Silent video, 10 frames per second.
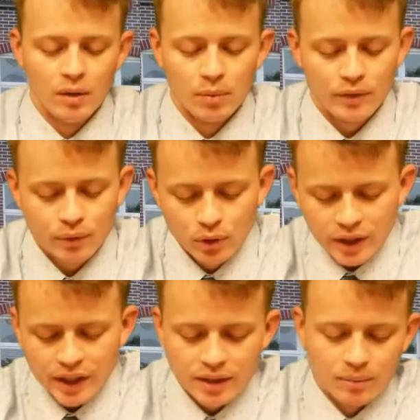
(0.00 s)
But if we're
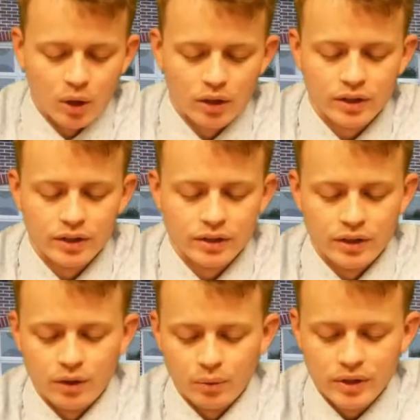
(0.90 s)
looking at the market,
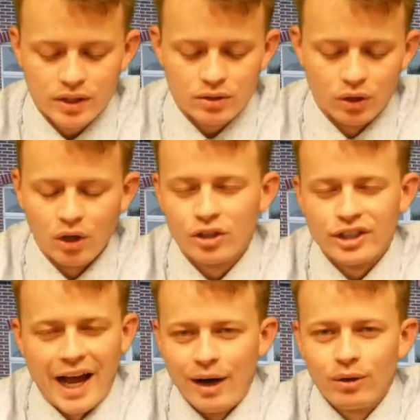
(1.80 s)
when these large
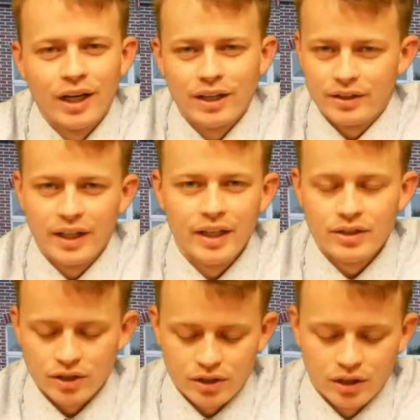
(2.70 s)
outlier
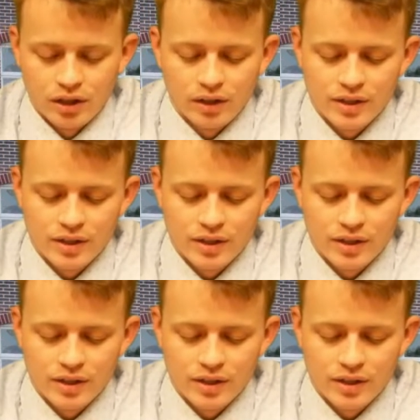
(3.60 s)
days occur,